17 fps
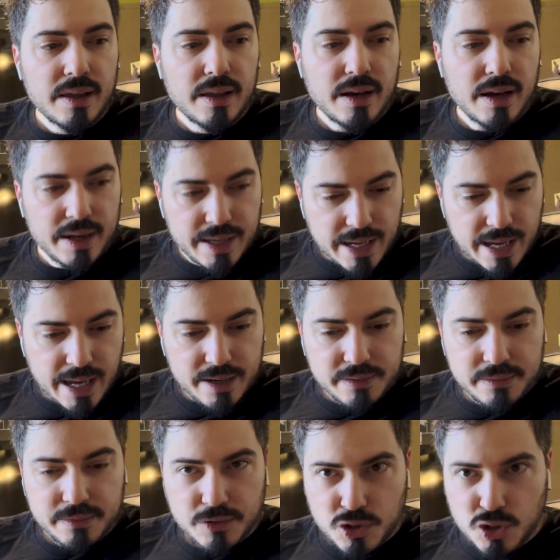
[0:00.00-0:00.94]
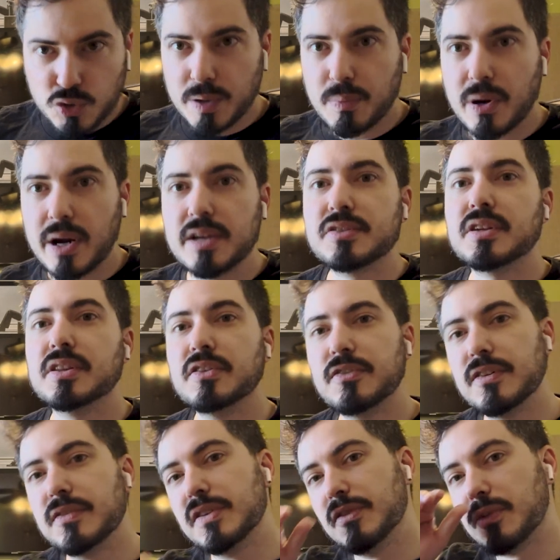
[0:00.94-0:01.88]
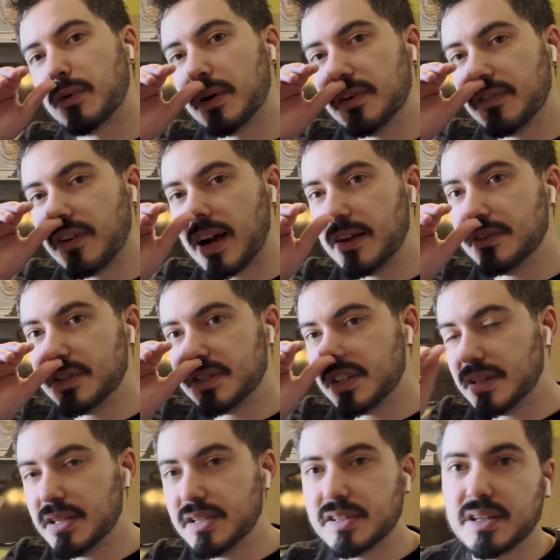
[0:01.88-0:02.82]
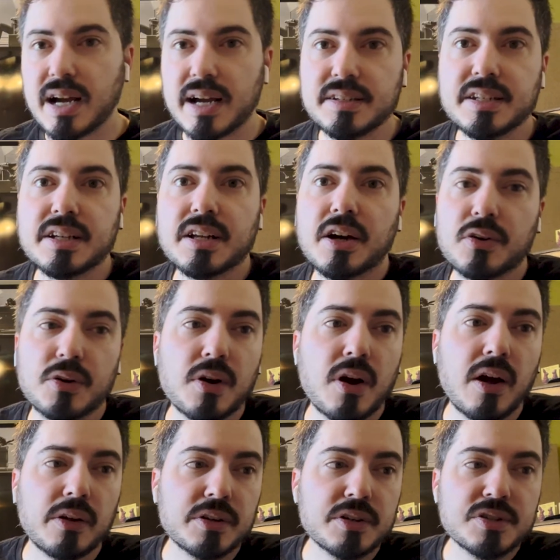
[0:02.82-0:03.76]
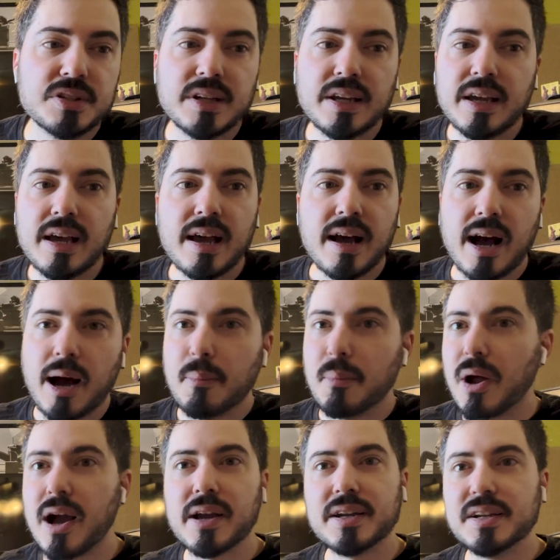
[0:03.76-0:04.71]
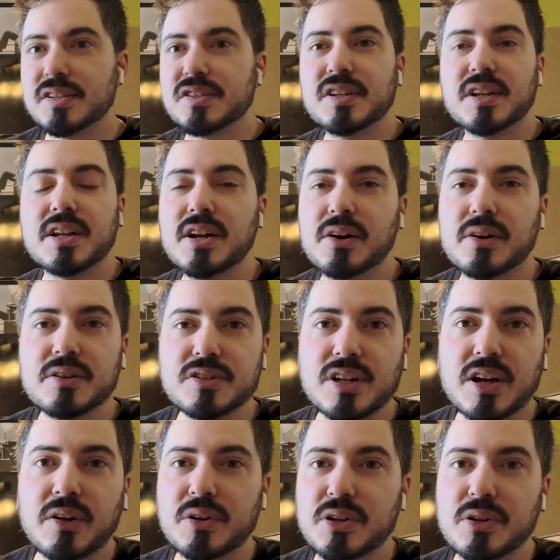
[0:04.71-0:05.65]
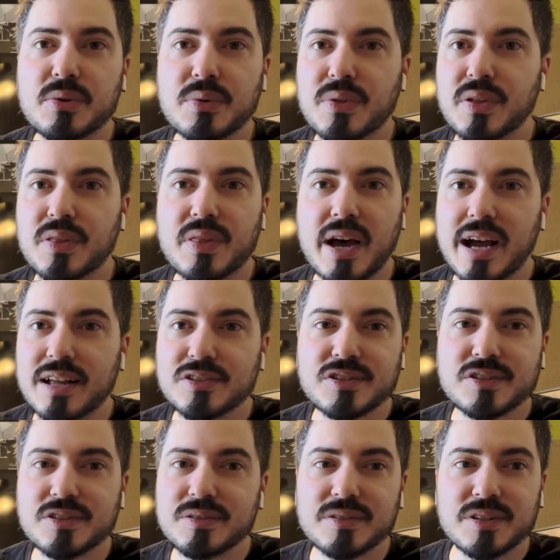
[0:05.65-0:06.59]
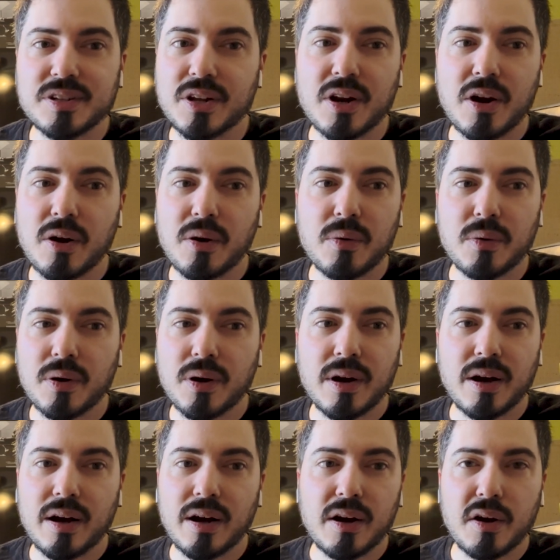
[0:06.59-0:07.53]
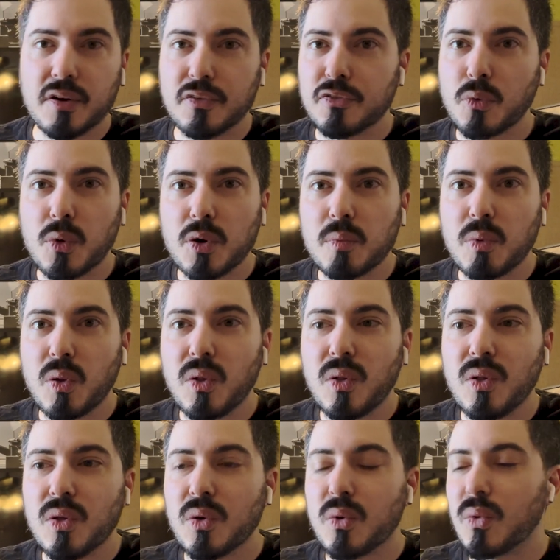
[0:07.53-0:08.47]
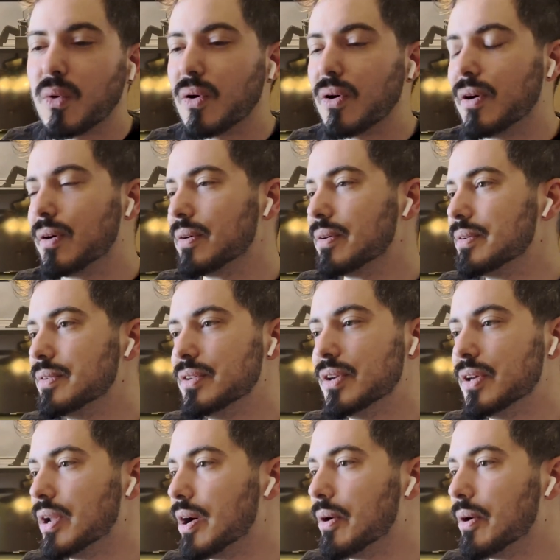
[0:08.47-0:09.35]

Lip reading: again, street price on the 5045 is $1,900. I'm not going to sit here and tell you that that's, affordable, or, you